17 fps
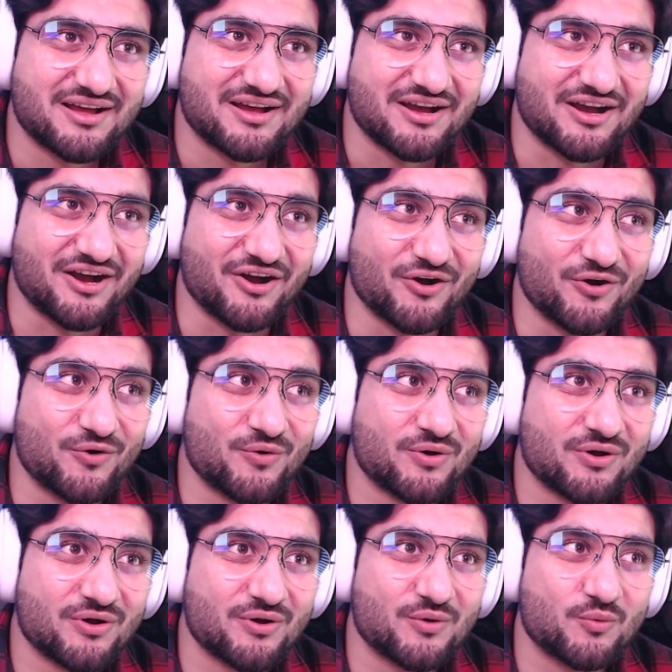Uh-oh.
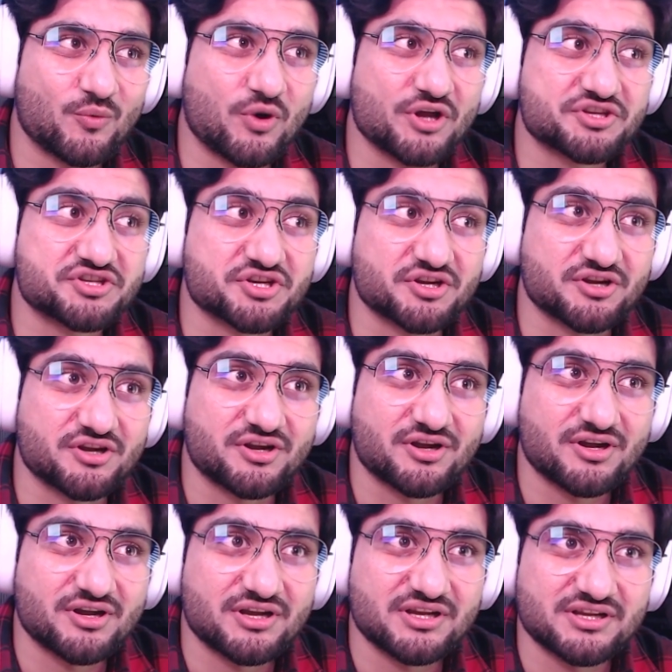Watch her.
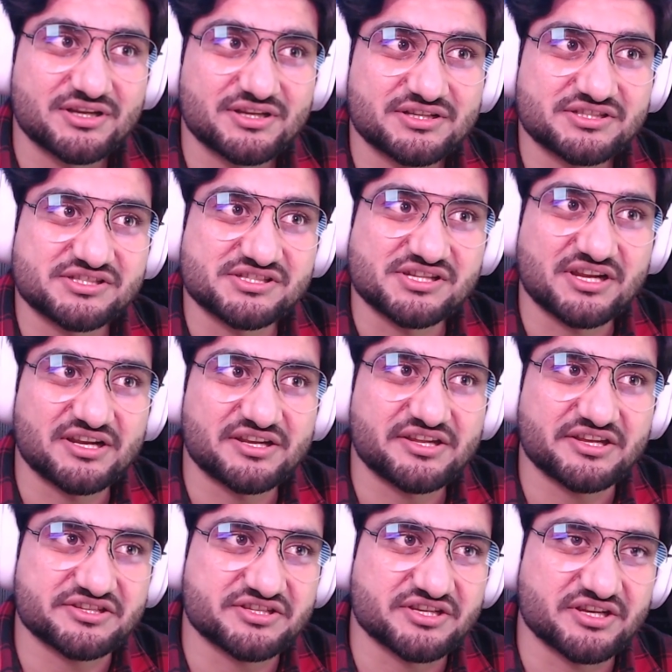She's going to
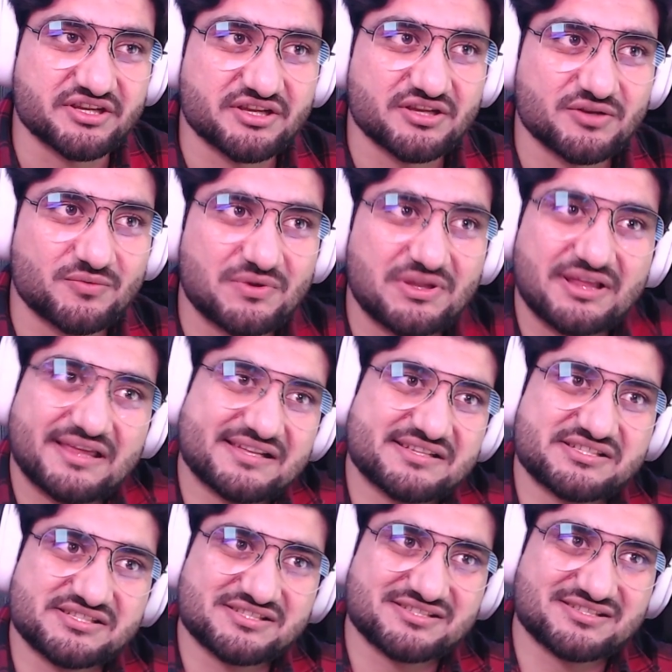touch it. Well, I guess
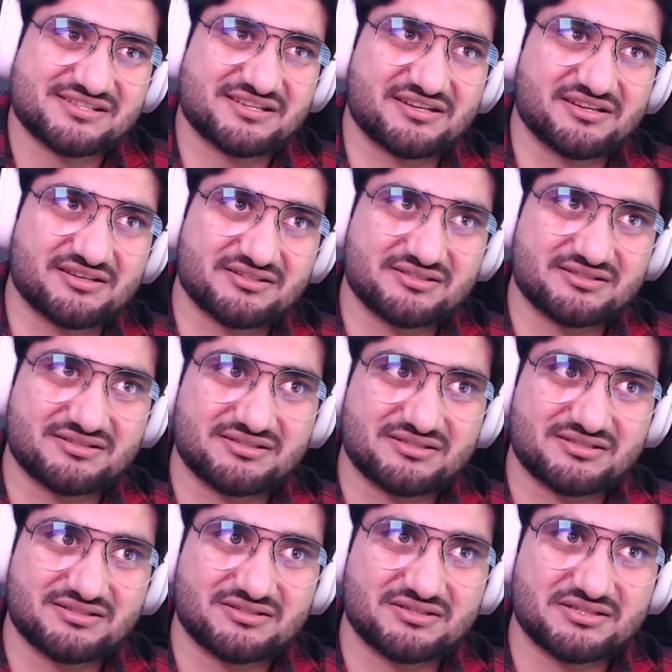she's just going to...
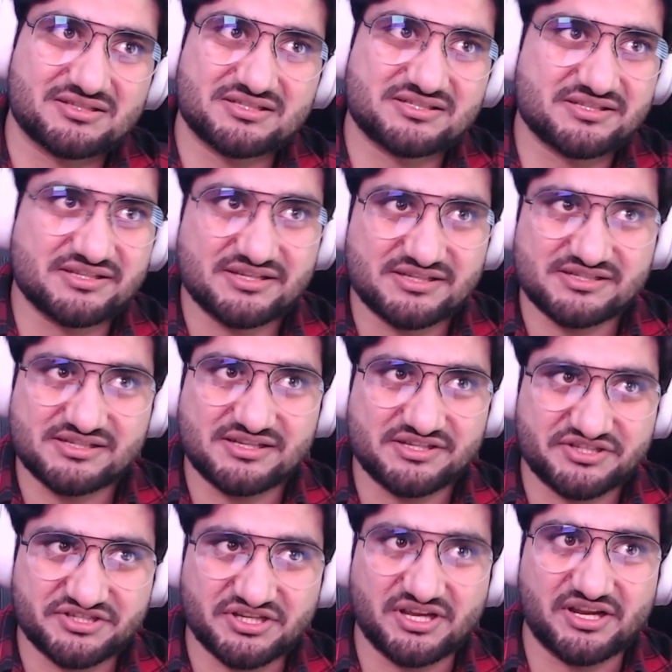Is, is, is
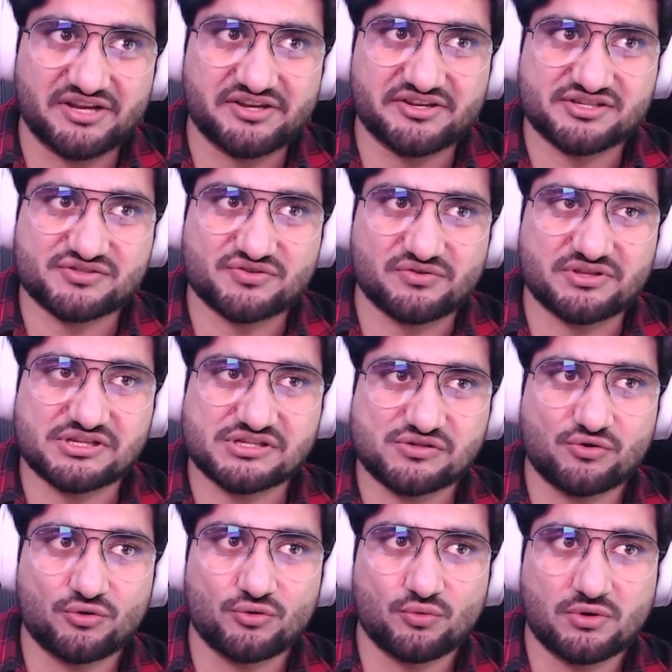she going to destroy this
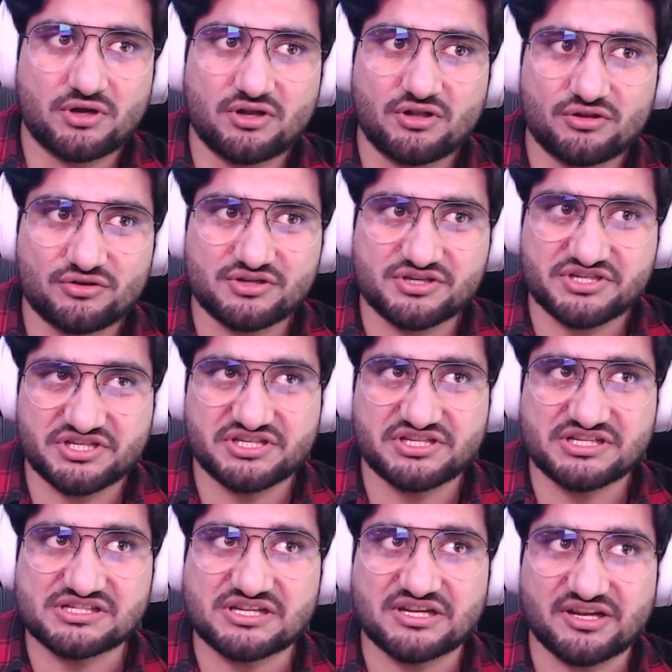whole world, or is she
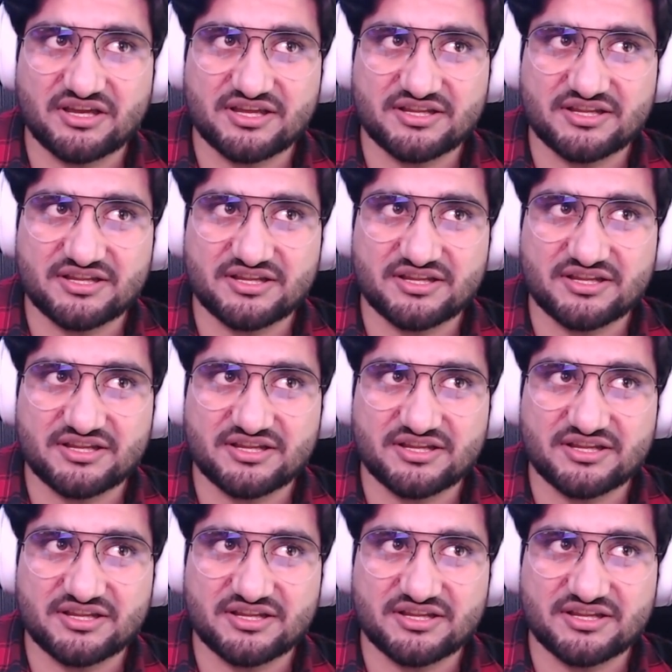just going to get